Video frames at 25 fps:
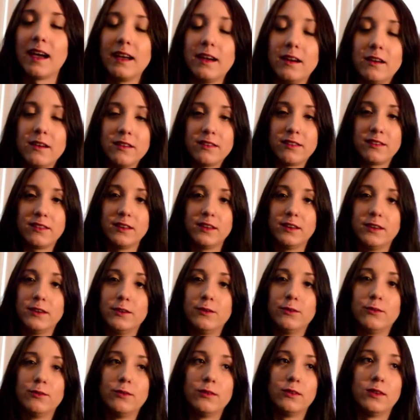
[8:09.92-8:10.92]
I
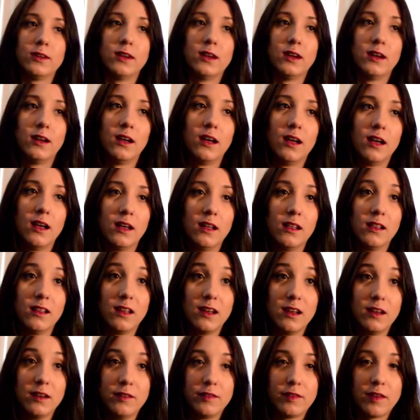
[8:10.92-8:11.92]
also...
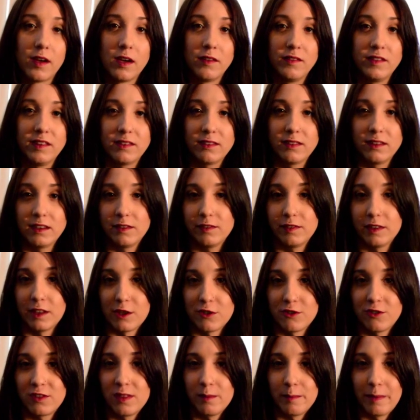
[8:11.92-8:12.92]
love, obviously,
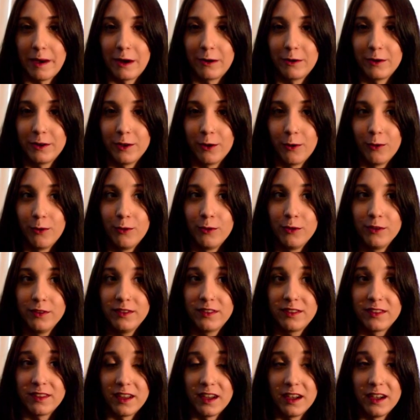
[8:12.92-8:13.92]
Flesh and the Power It
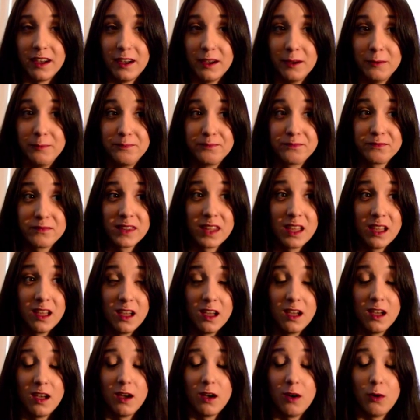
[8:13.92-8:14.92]
Holds. One
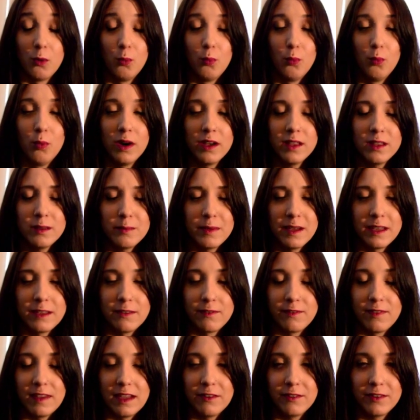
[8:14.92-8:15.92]
of my
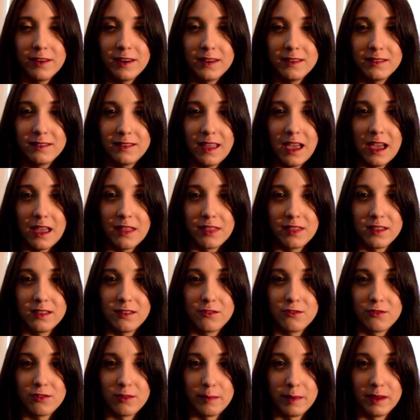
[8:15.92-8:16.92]
favorite death
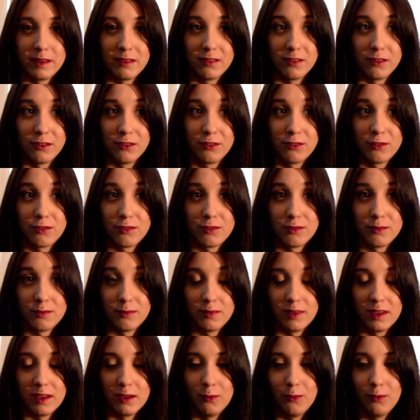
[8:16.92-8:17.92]
instrumentals
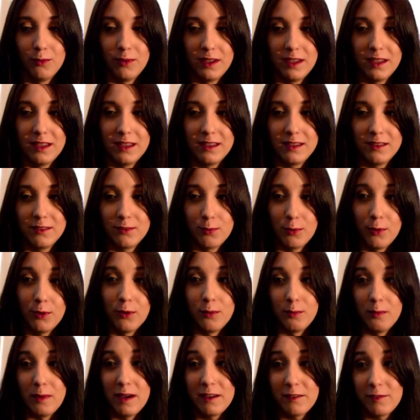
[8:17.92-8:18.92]
is,
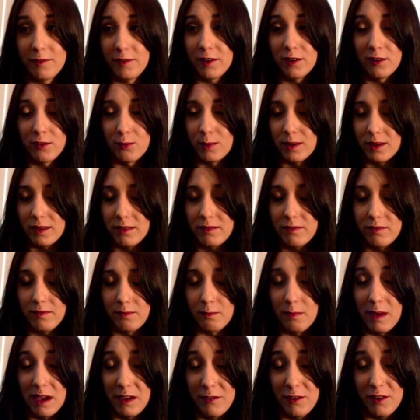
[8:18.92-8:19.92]
well, my first
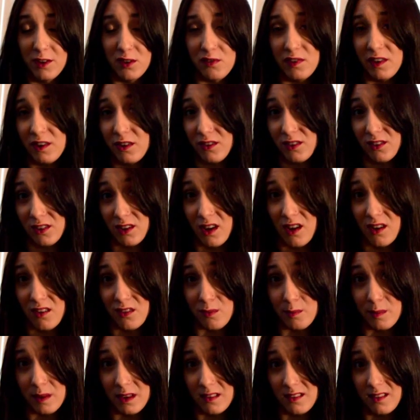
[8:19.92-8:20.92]
favorite is
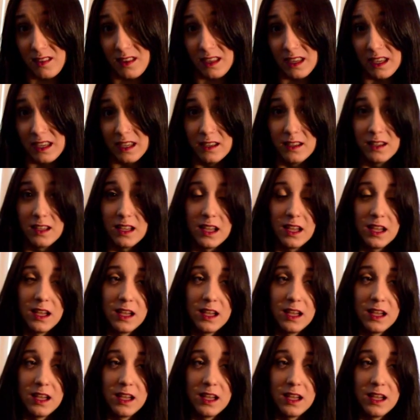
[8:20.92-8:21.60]
Cosmic Sea.